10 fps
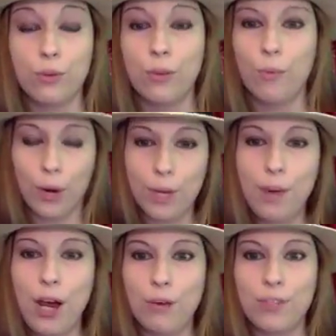The more
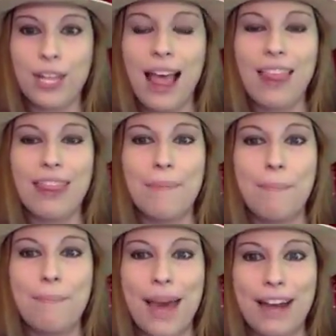you post,
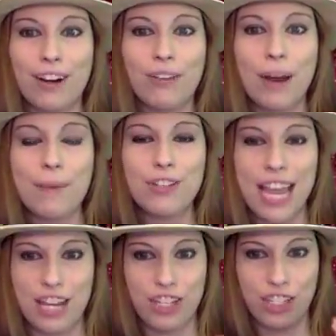the better
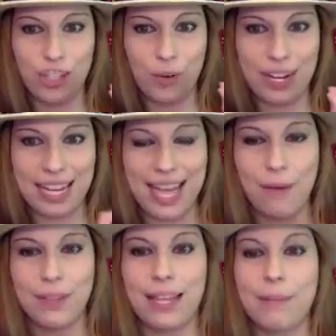reputation you're going to
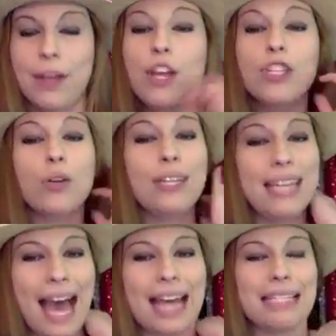get with them. So
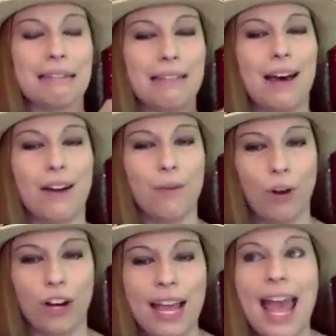yeah, it's a lot
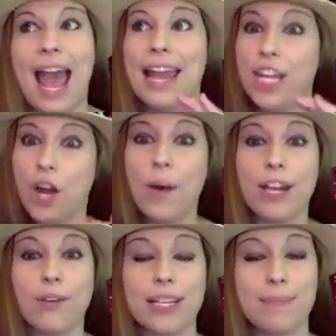of work. And
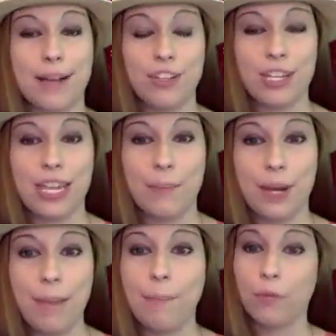no, I don't expect you to
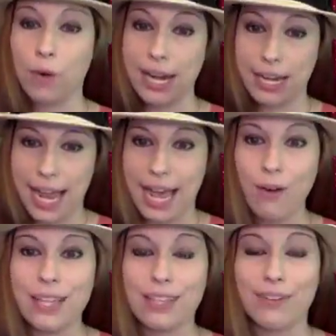keep it up, but right
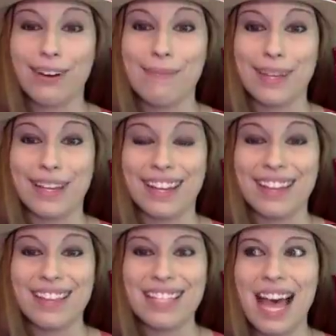now, at the very
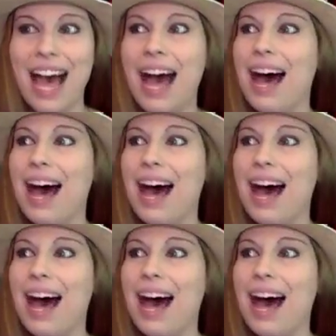beginning of this,